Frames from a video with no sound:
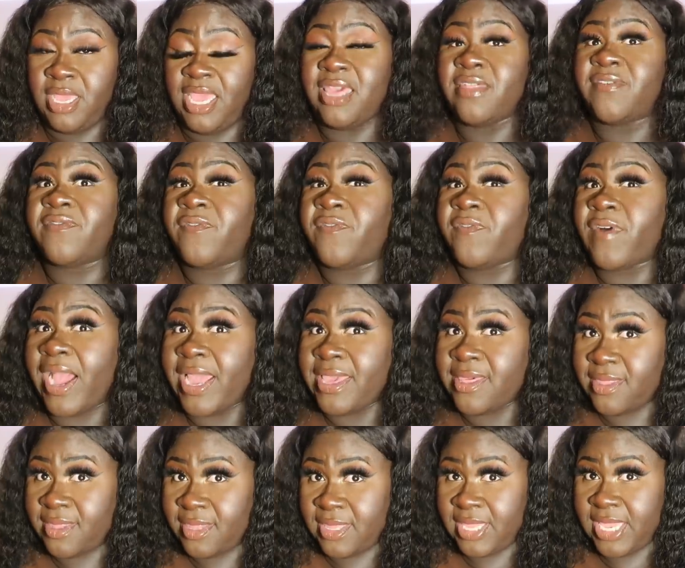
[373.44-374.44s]
it's
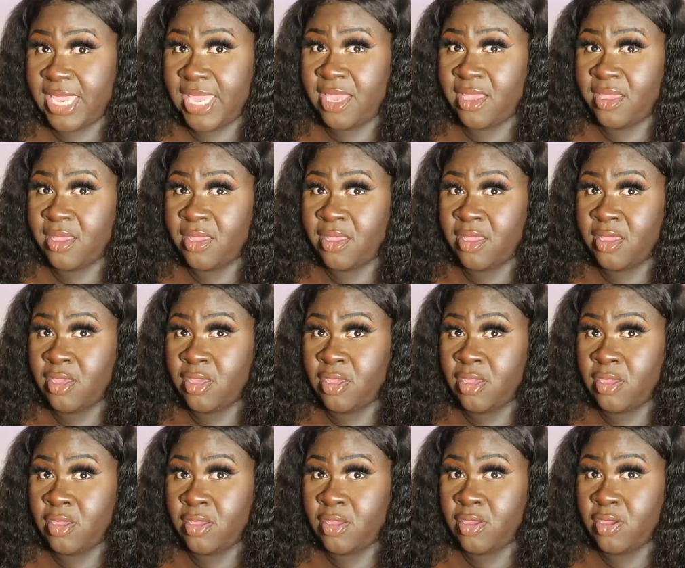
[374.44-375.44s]
feisty,
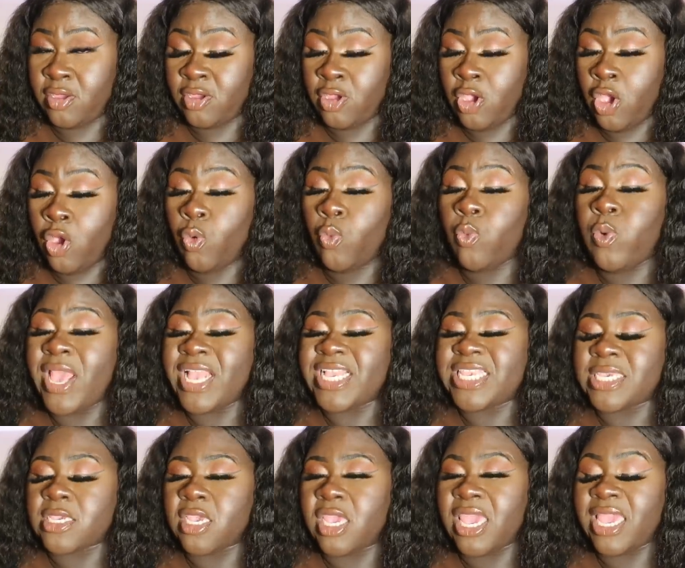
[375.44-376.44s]

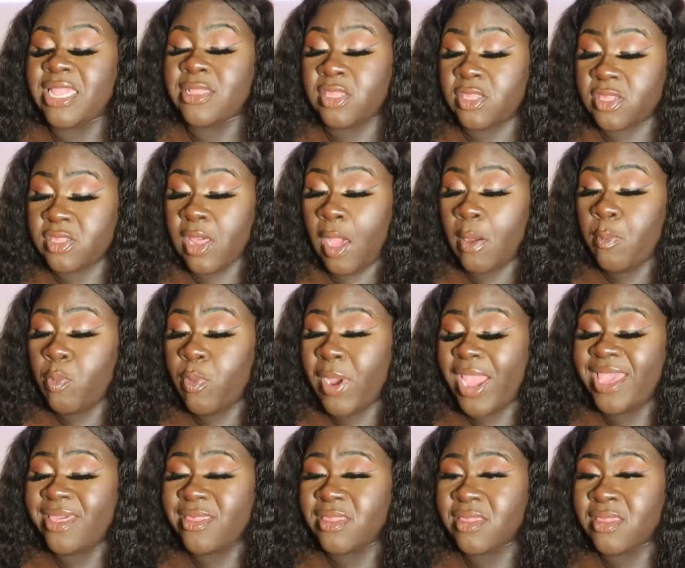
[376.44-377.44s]
which in some
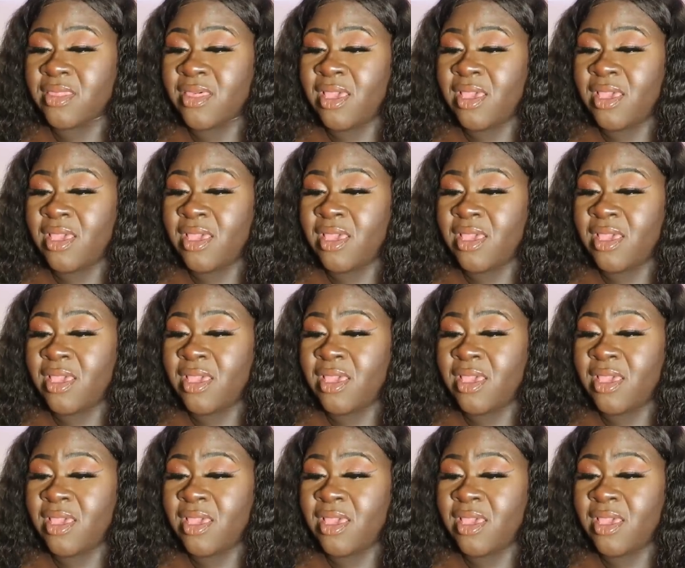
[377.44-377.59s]
ways